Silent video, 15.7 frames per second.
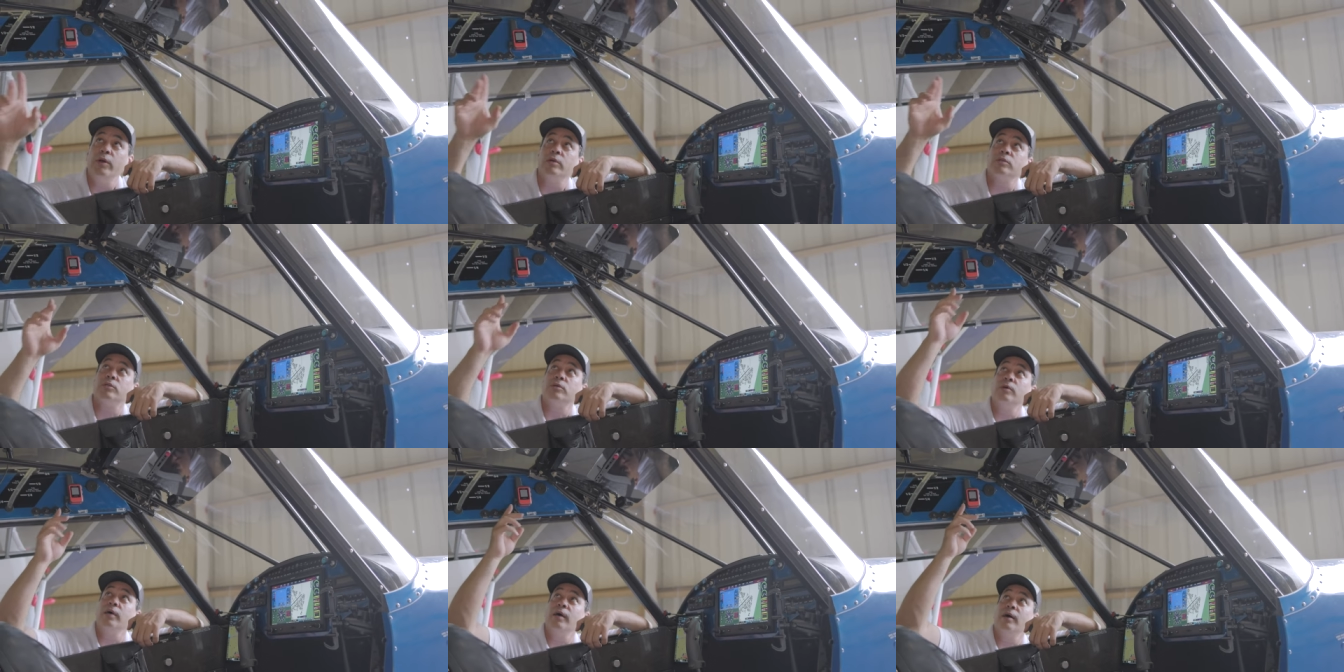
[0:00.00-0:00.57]

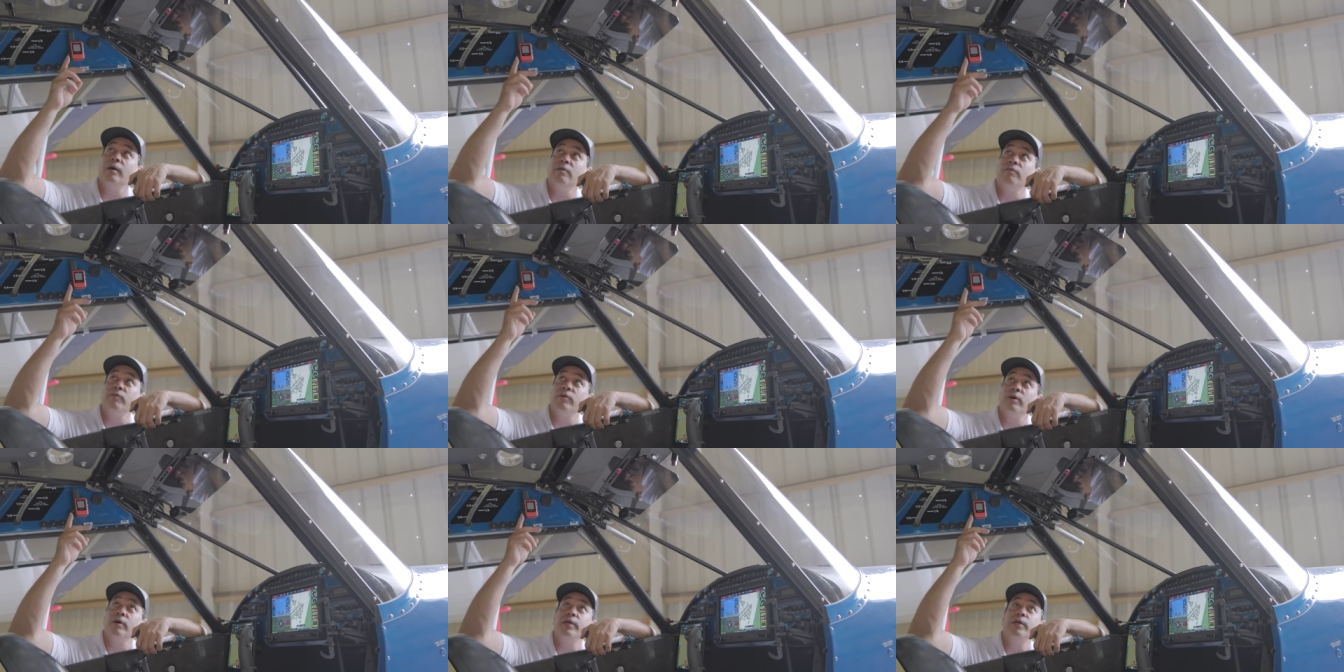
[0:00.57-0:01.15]
also have
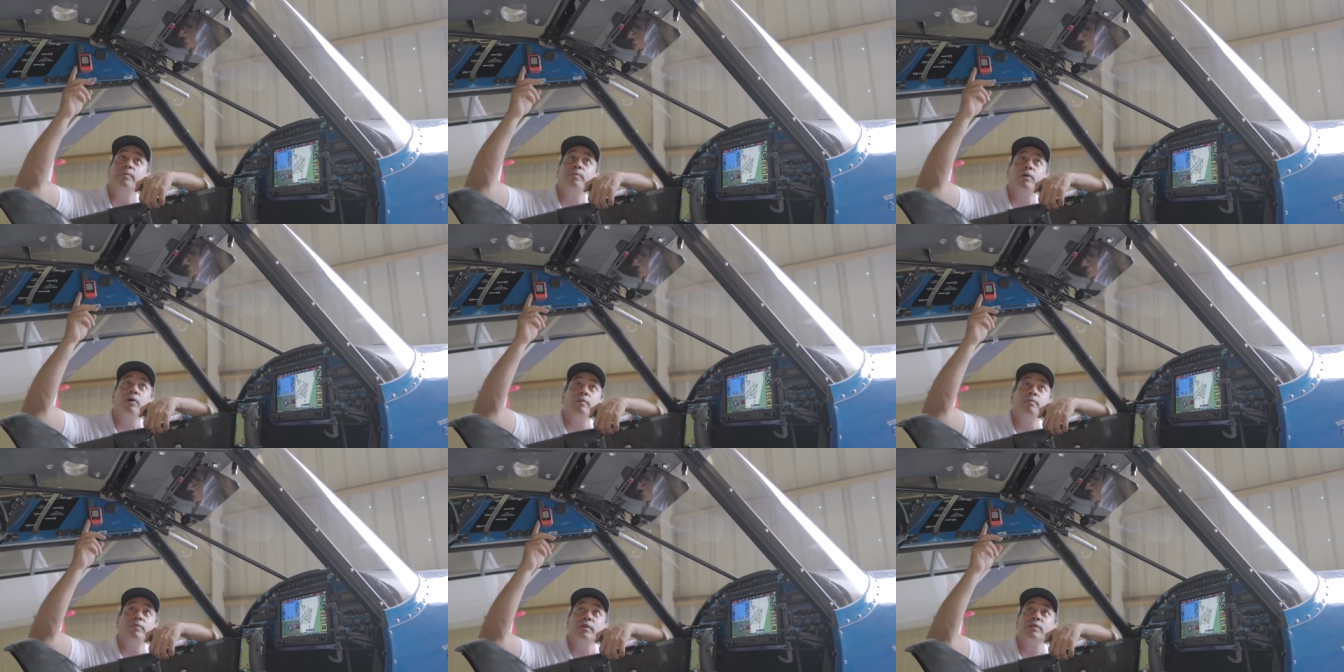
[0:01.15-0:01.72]
uh,
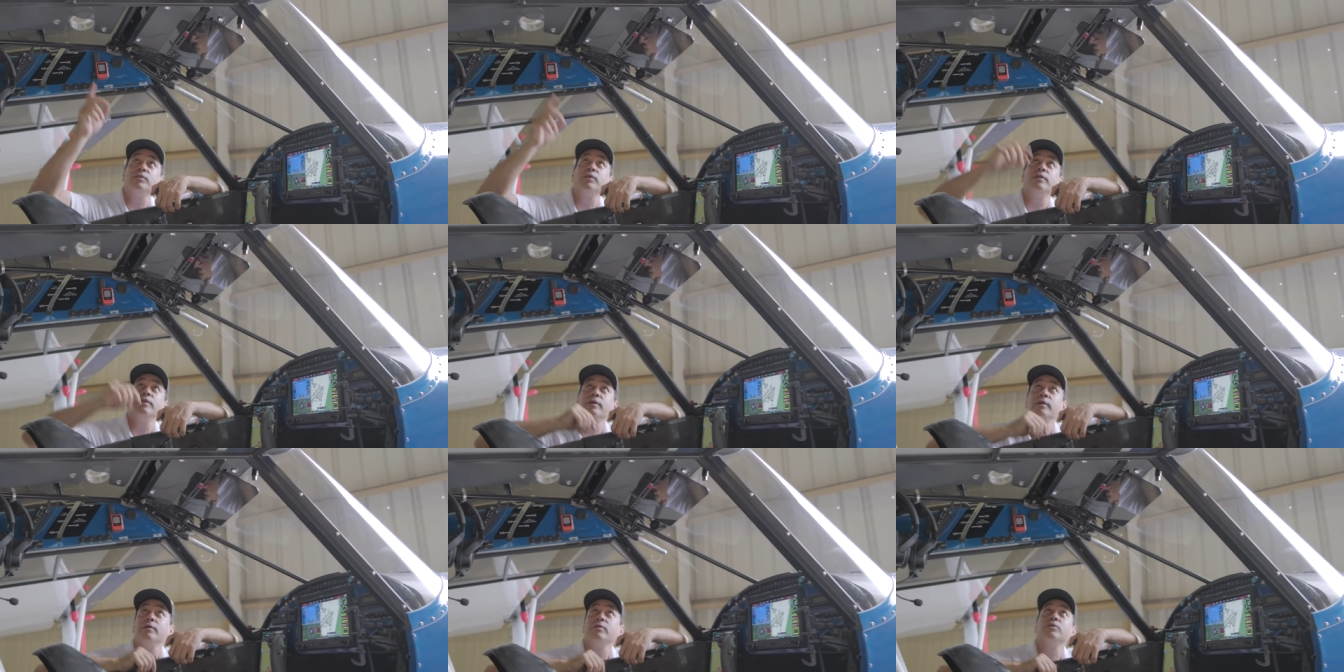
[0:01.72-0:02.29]
EPIRB that's sitting
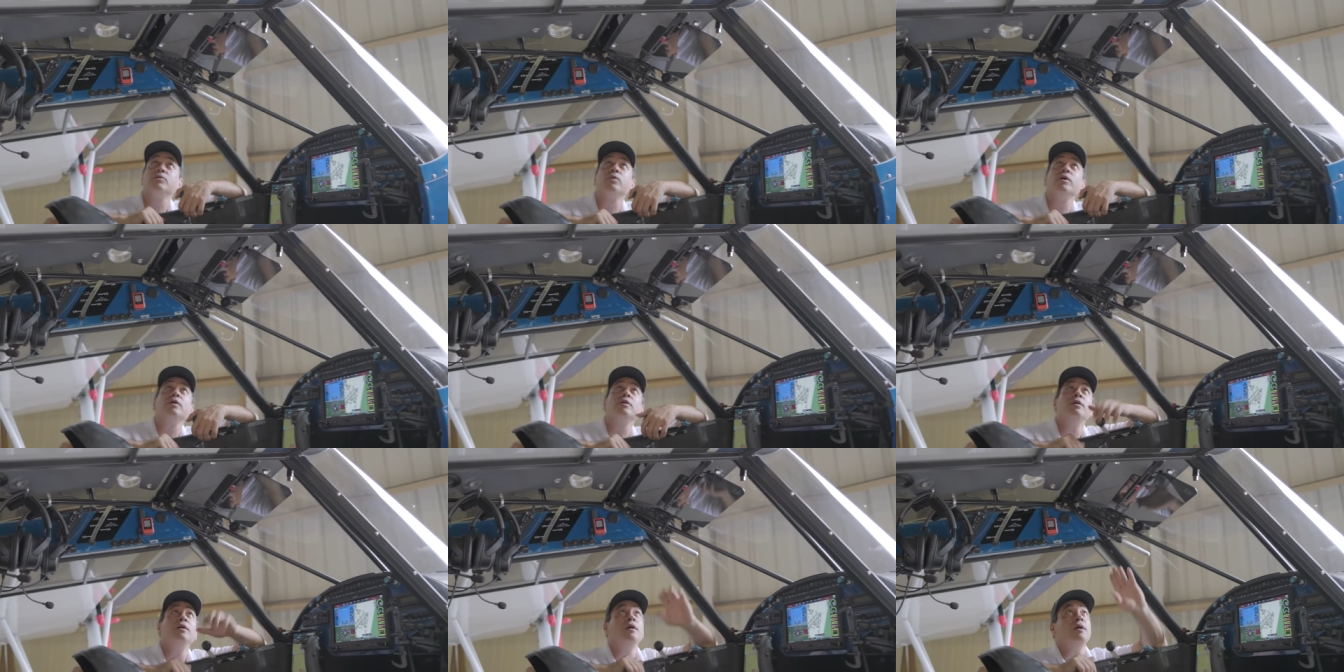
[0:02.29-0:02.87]
here as well.